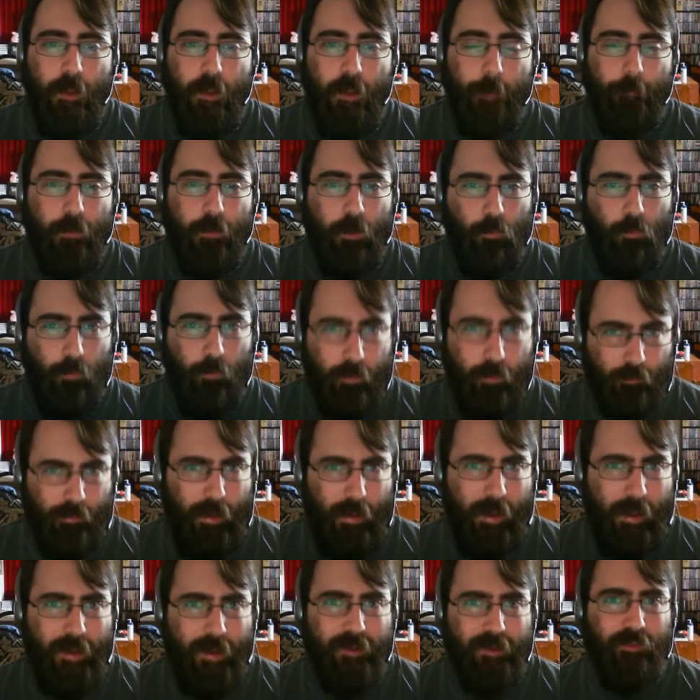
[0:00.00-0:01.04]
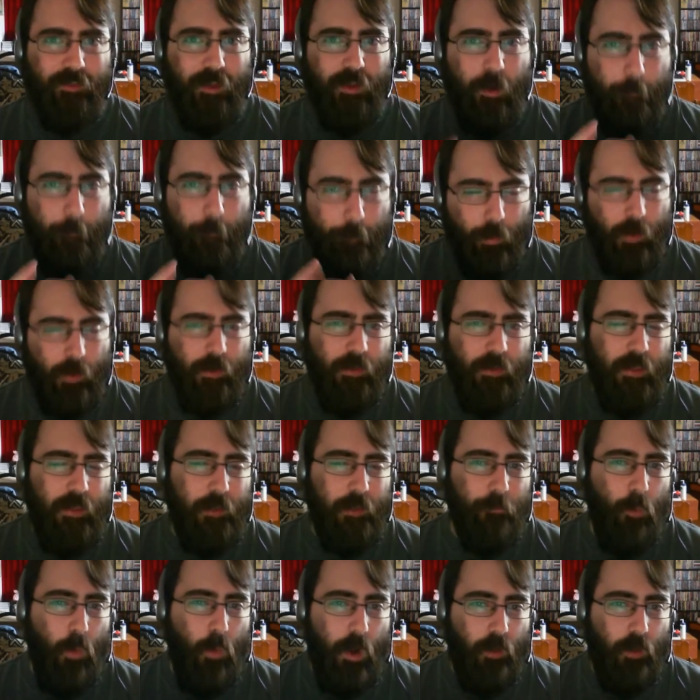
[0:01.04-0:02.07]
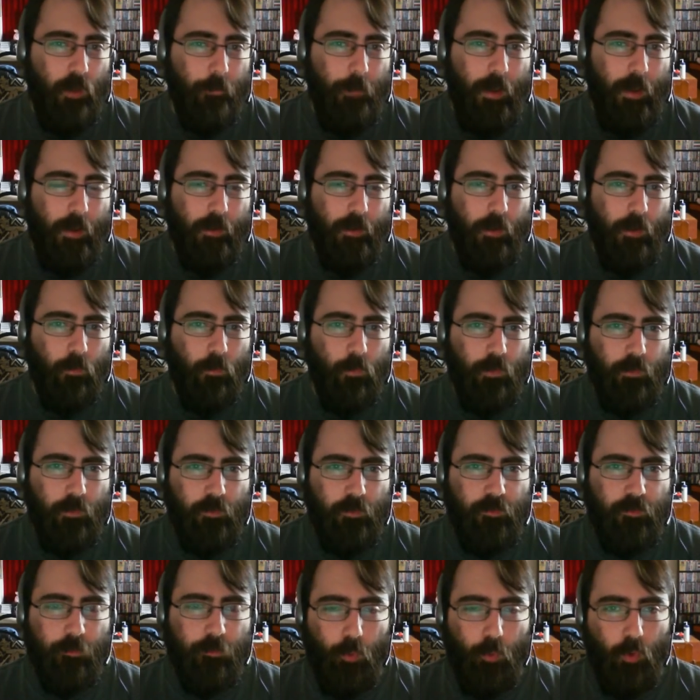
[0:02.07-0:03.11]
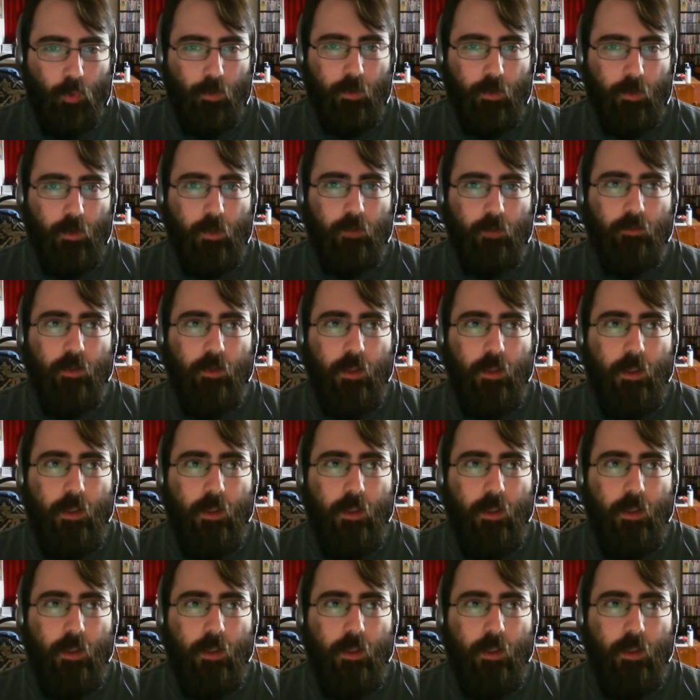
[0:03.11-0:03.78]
But I realized that I bought a game a while back. I really supported it.